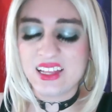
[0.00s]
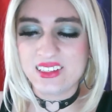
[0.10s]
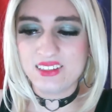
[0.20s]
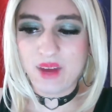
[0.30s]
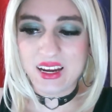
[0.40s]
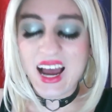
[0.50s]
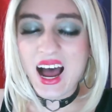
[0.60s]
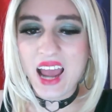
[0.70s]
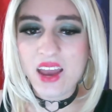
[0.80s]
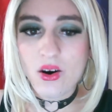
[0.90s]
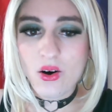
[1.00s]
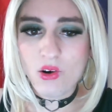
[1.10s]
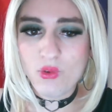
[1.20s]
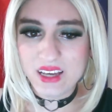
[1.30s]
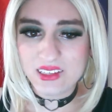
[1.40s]
But I
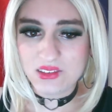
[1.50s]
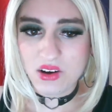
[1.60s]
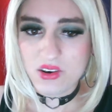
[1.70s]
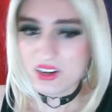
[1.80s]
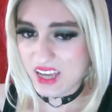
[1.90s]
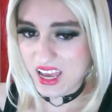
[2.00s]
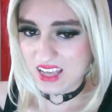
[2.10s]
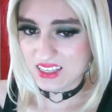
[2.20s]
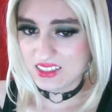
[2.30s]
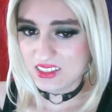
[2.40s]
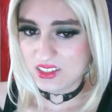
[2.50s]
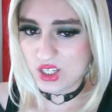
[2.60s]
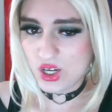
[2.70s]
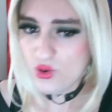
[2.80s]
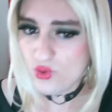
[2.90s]
always saw it as
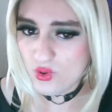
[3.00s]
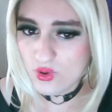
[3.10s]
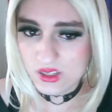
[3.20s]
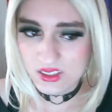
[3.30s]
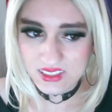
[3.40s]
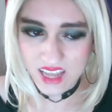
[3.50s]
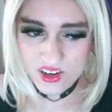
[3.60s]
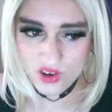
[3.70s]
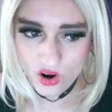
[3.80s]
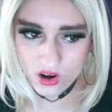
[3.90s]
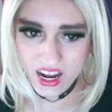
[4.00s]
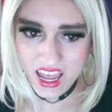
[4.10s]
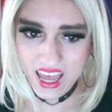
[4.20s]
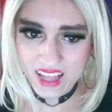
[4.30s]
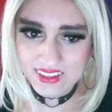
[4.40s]
two centaur
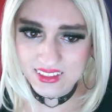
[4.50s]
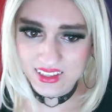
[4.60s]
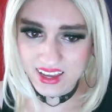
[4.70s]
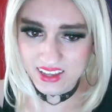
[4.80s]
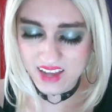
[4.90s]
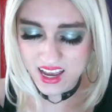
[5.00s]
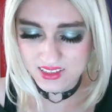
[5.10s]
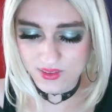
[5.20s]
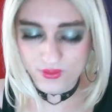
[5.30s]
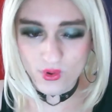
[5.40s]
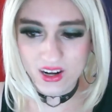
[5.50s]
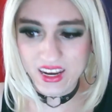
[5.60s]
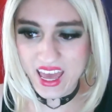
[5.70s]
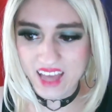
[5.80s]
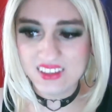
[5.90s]
hands, like it has the 4
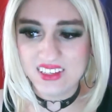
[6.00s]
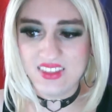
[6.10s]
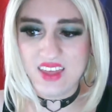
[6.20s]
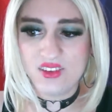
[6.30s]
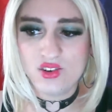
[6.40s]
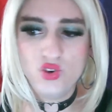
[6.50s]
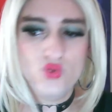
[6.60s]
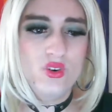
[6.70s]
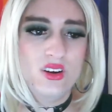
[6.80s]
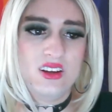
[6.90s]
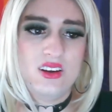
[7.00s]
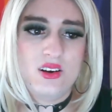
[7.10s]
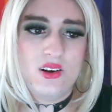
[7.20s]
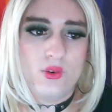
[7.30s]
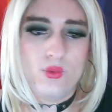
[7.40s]
legs and then 2
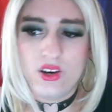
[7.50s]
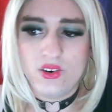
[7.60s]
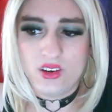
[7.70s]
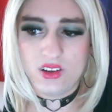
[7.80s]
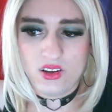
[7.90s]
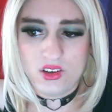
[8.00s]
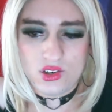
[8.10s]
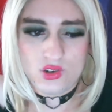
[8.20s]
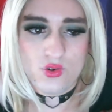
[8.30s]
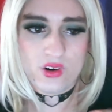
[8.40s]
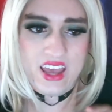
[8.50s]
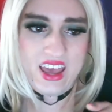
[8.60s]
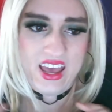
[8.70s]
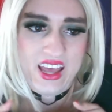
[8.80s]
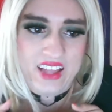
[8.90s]
weird short
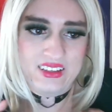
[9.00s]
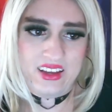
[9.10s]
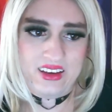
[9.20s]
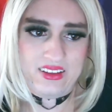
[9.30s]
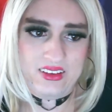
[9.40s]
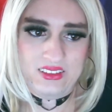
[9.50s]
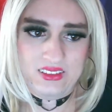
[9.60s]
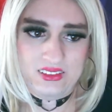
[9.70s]
hands like this.